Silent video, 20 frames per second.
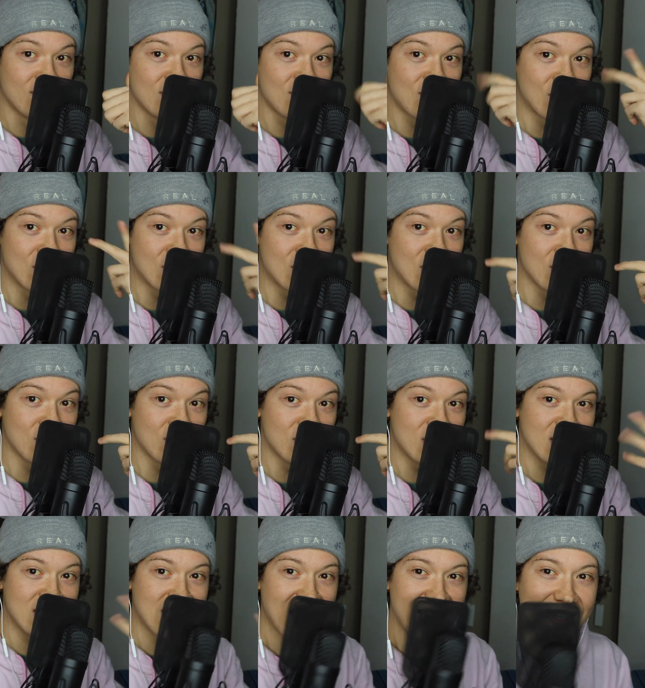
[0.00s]
For two,
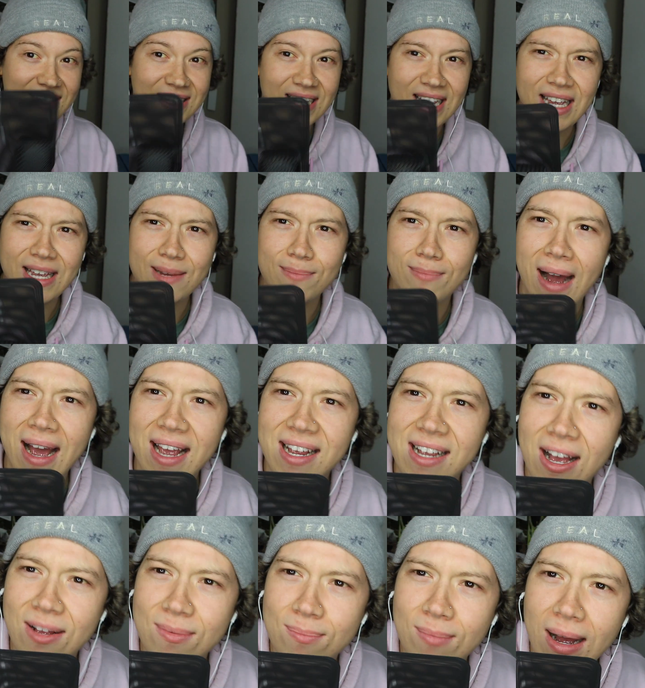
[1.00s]
she's 18, my
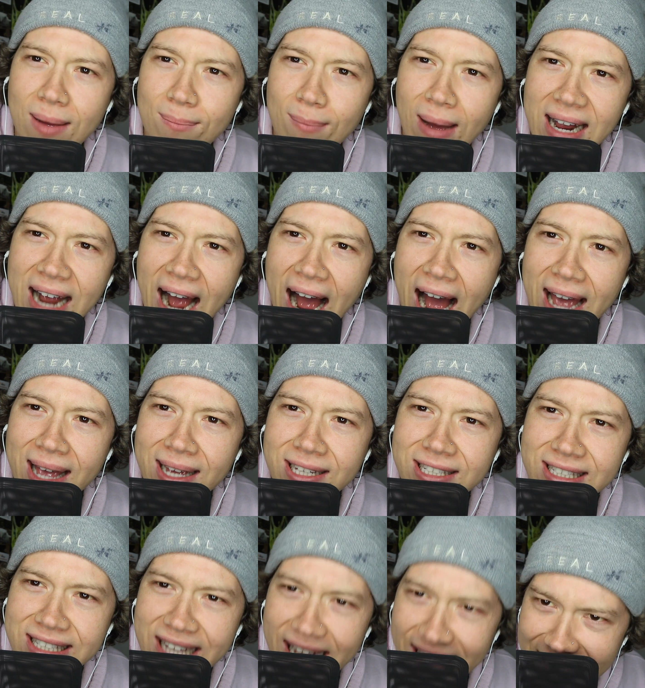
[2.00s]
guy.
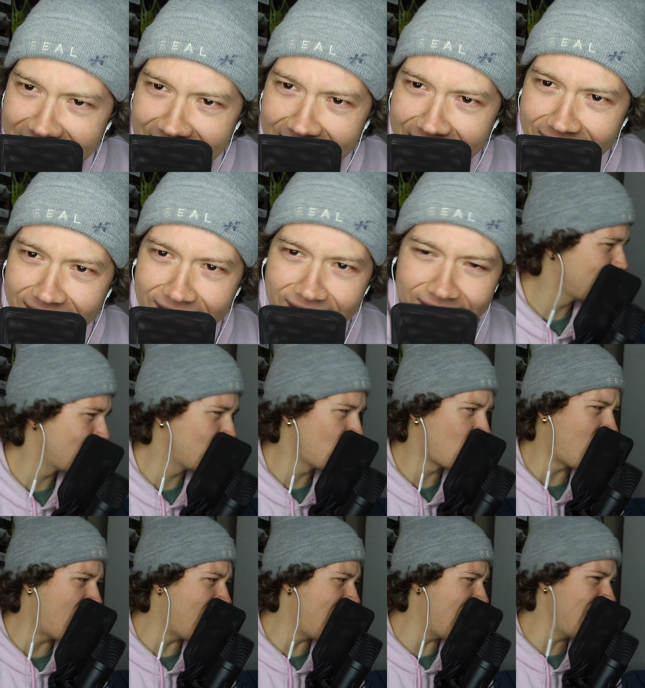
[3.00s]
She's 18.
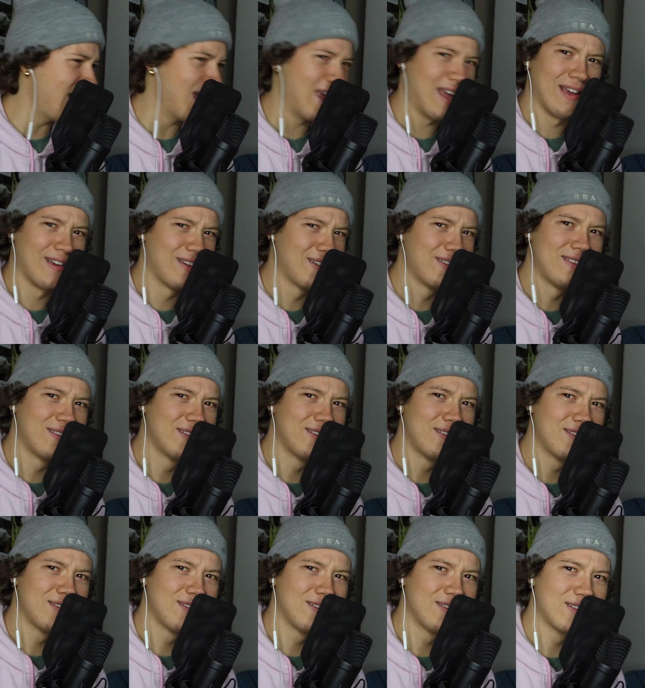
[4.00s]
Why?
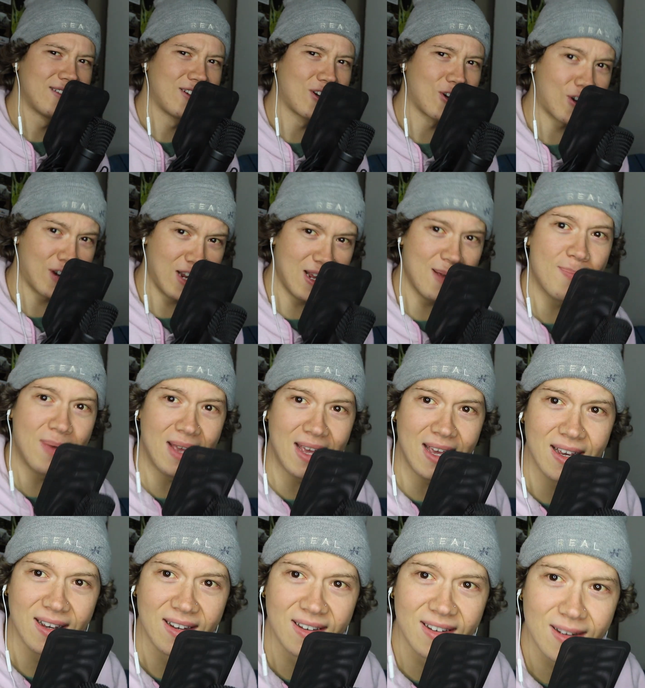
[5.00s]

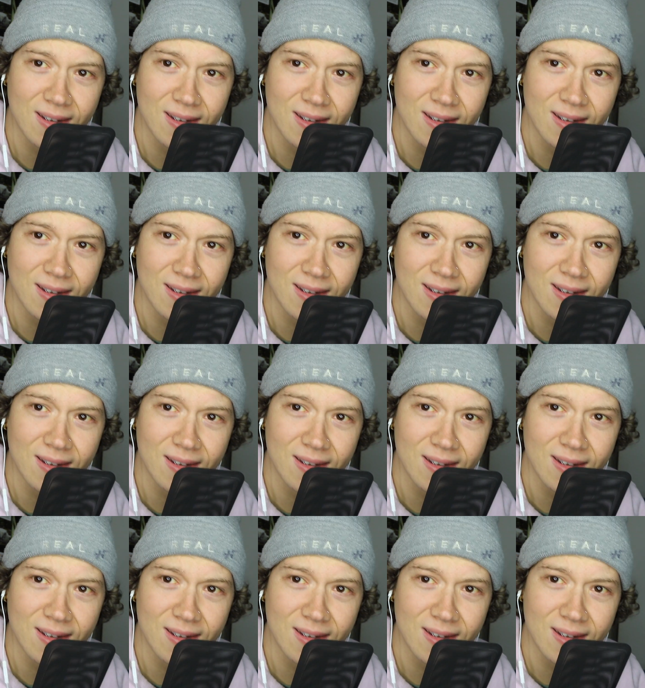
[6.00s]
Creepy.